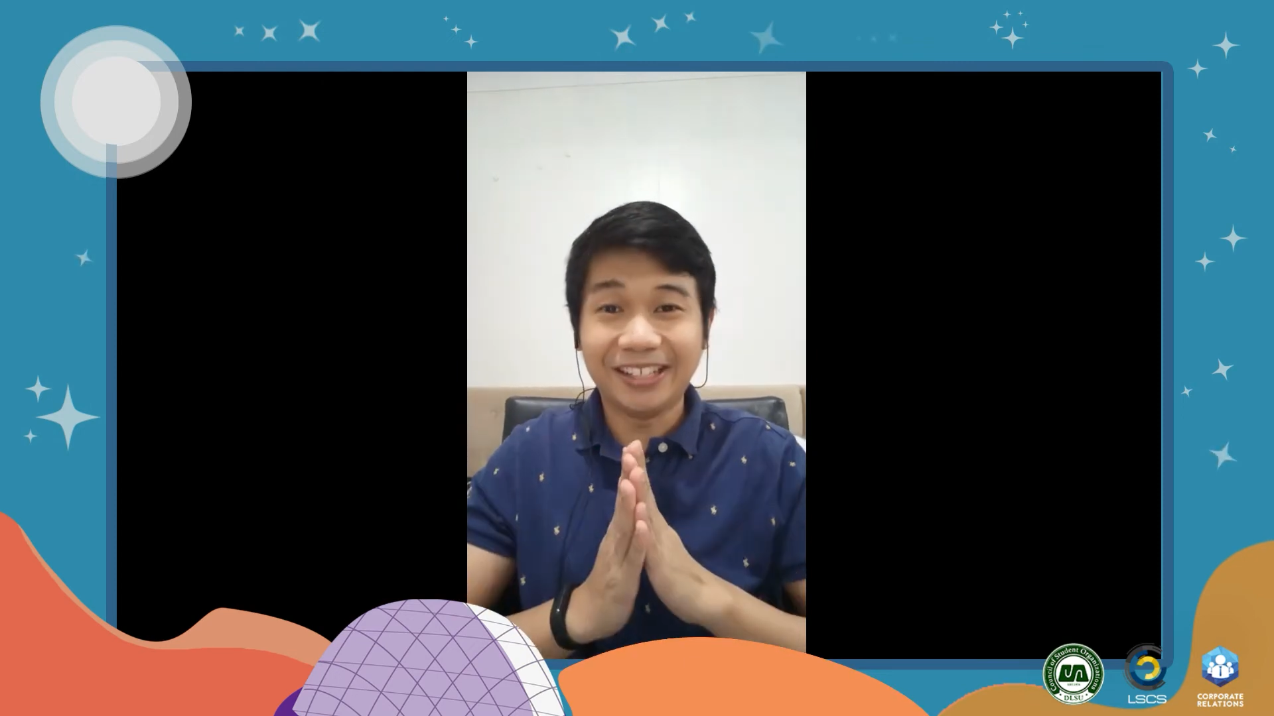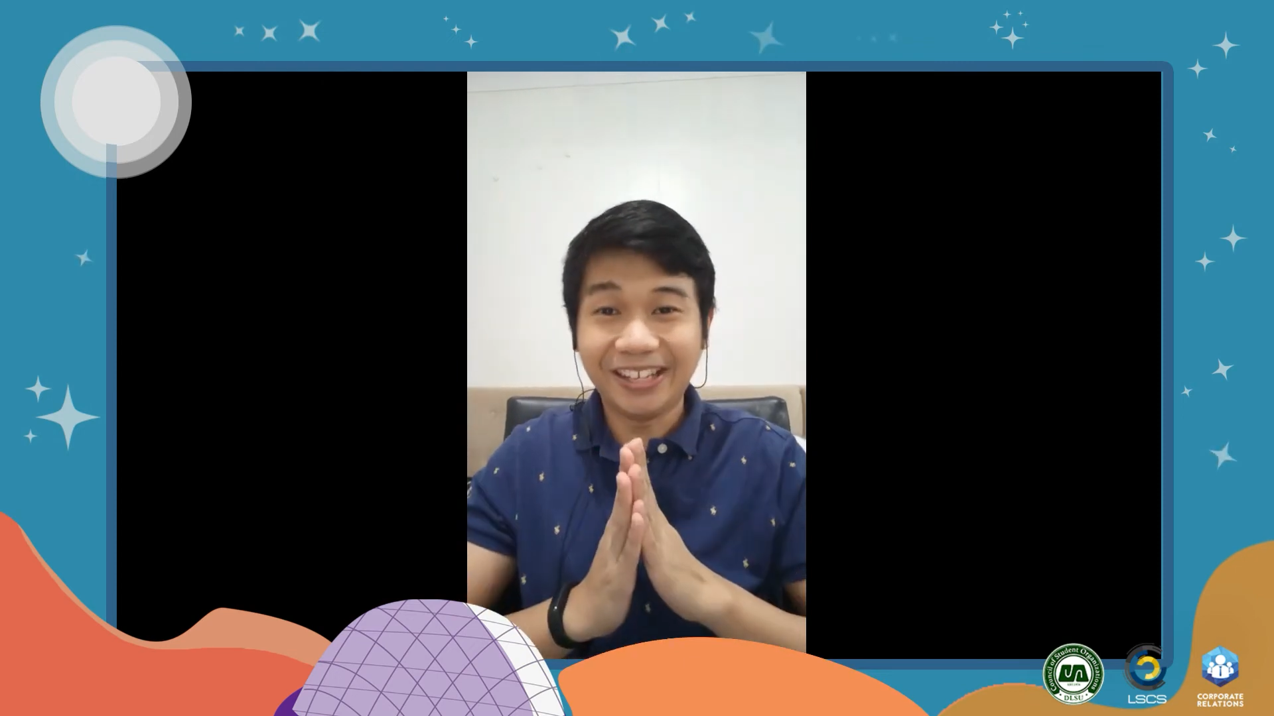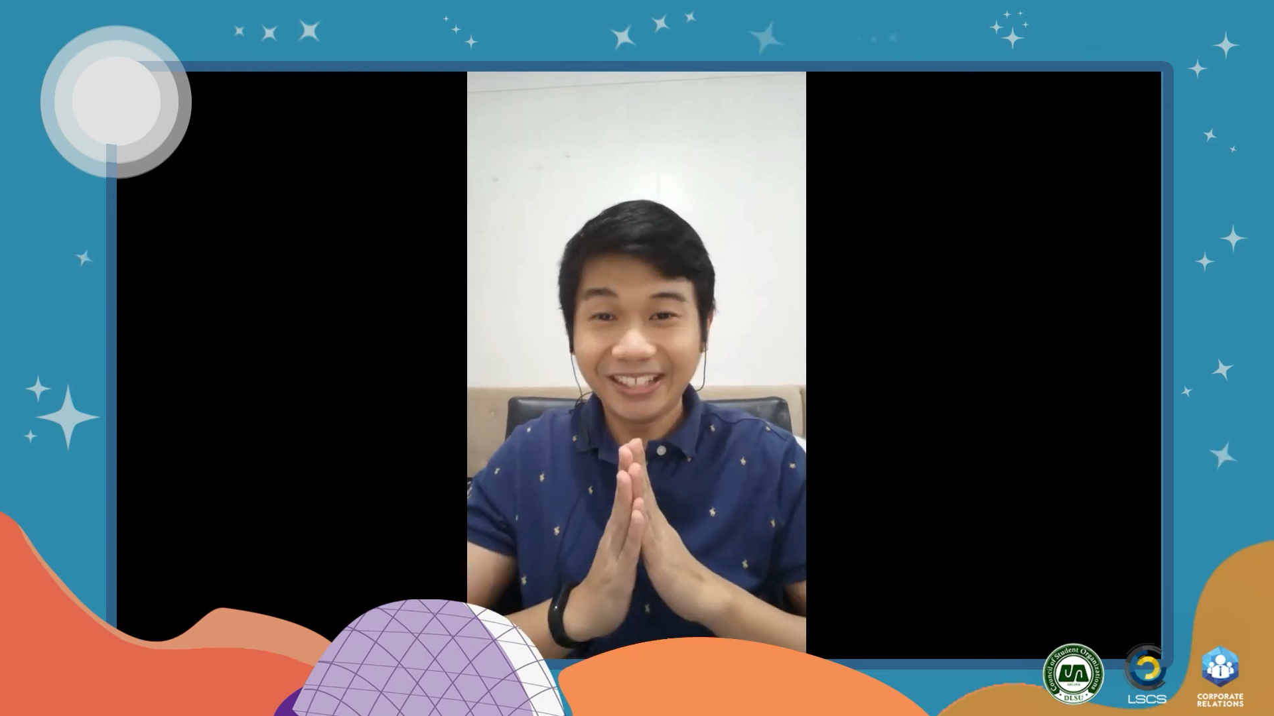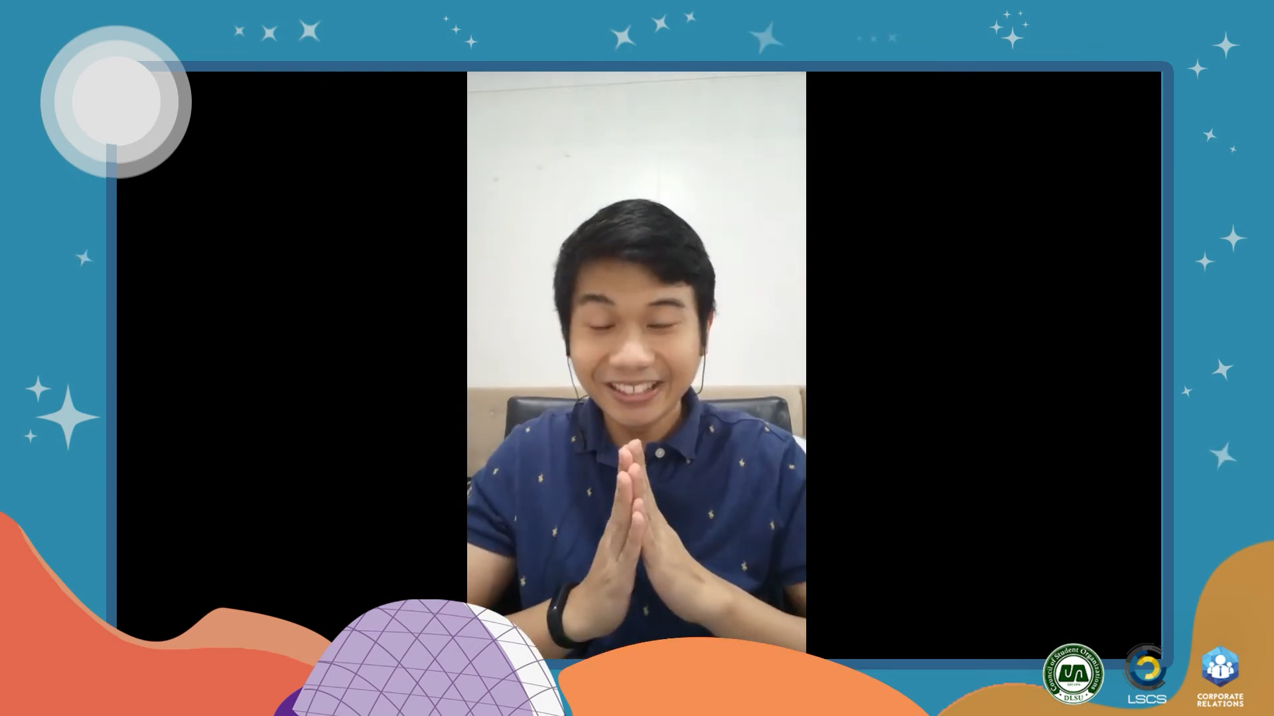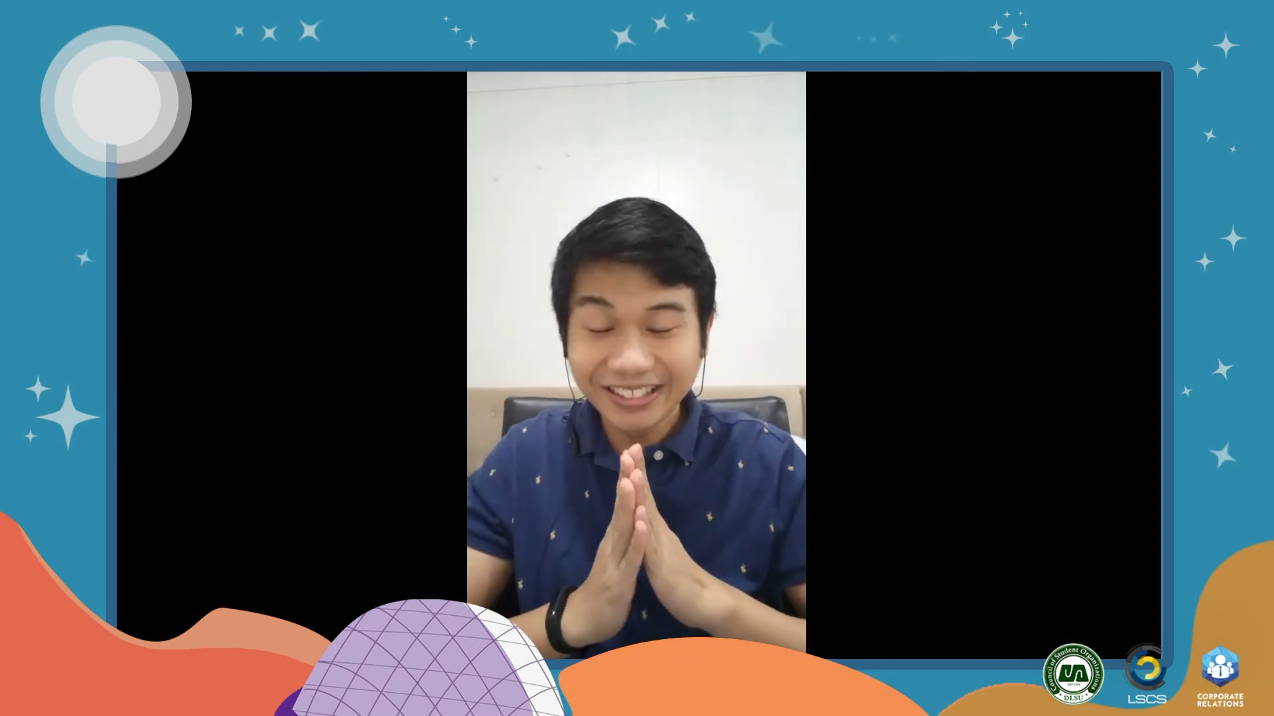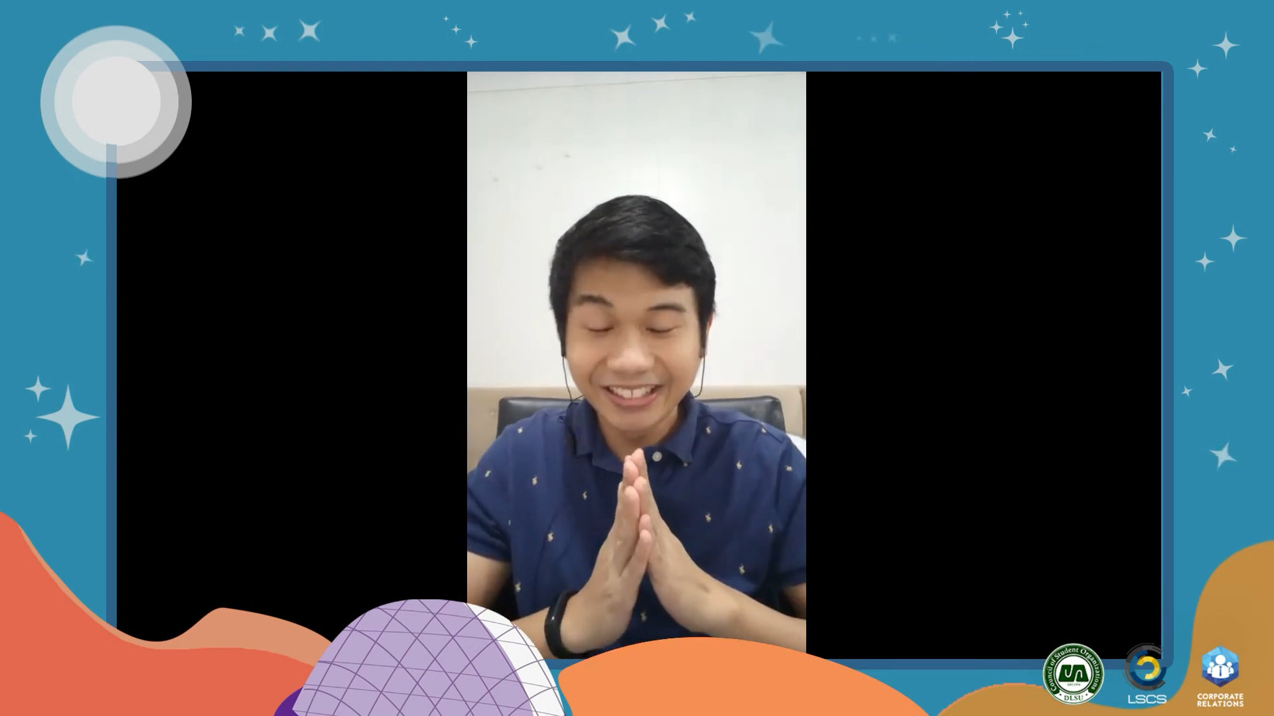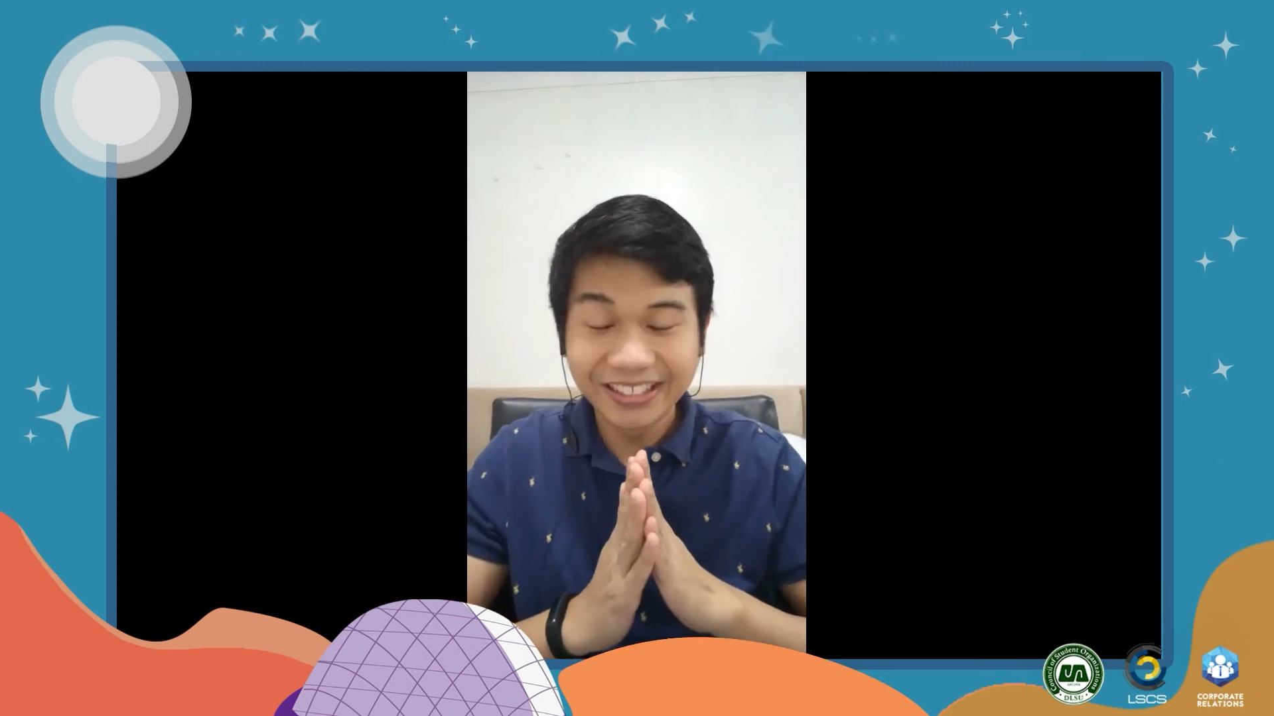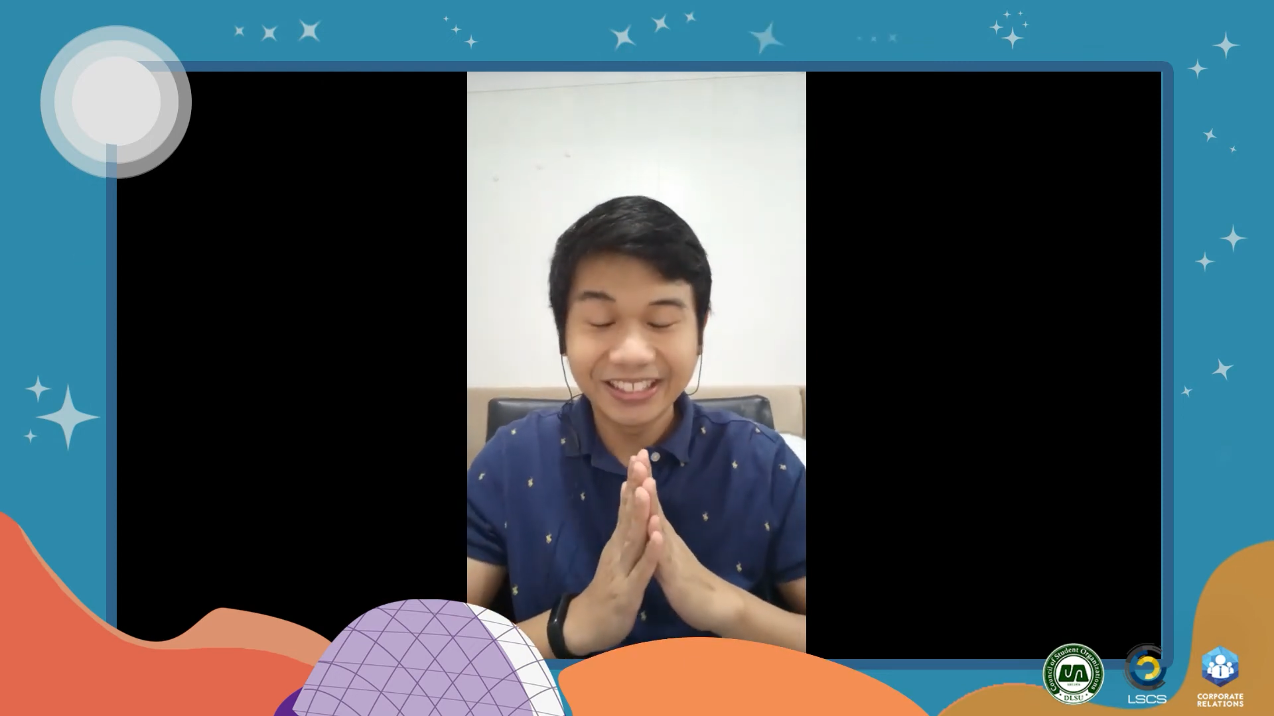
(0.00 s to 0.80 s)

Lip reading: And